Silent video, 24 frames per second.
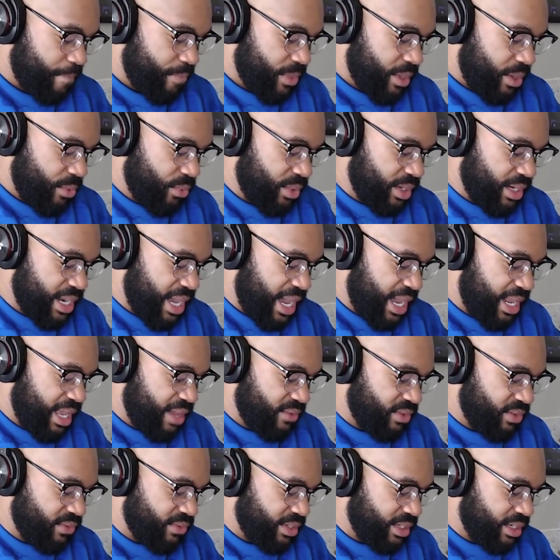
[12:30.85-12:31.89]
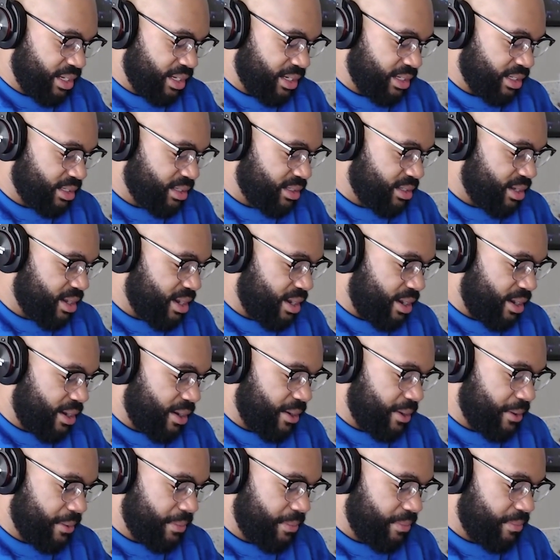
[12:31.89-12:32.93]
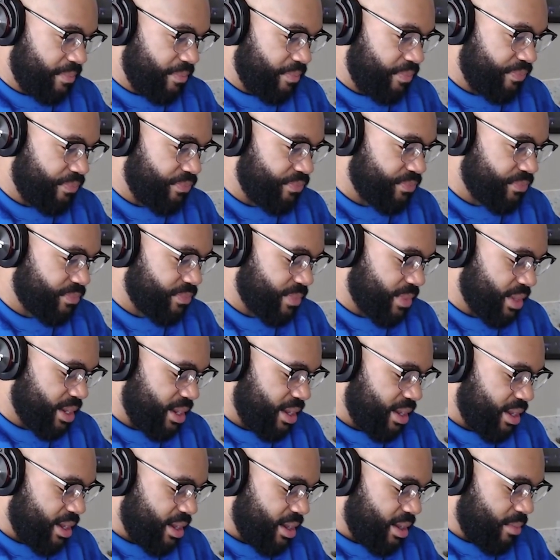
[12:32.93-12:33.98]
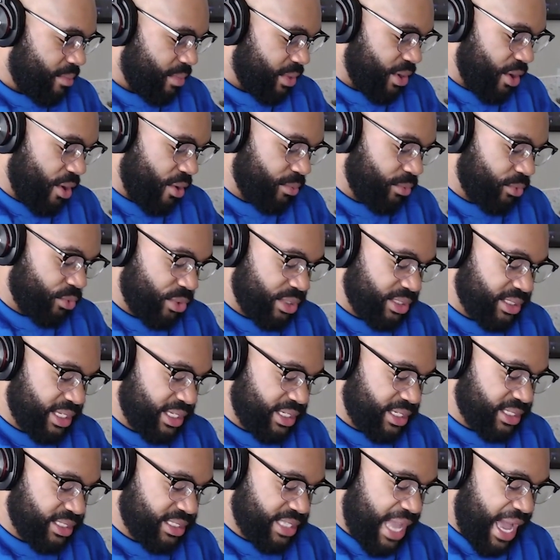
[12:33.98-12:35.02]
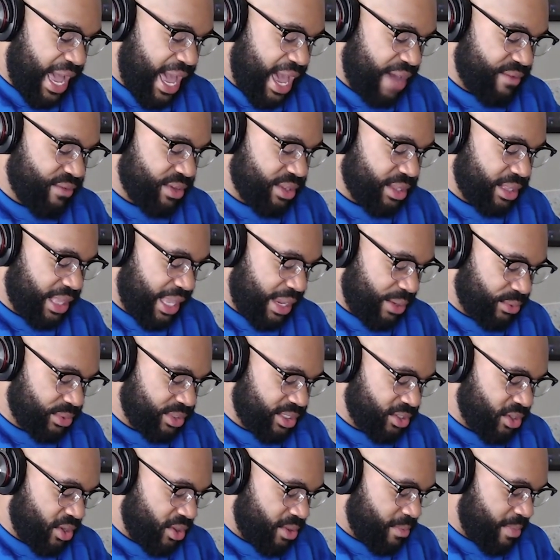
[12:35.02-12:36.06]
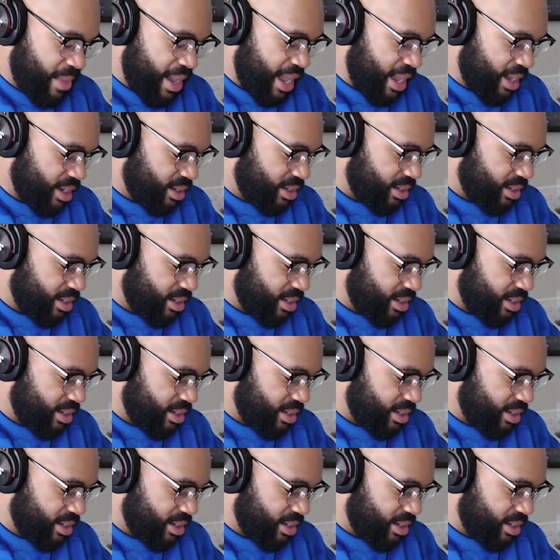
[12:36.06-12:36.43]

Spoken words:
Would not have even done it. But nope, Queasy, it does not have other languages on the back.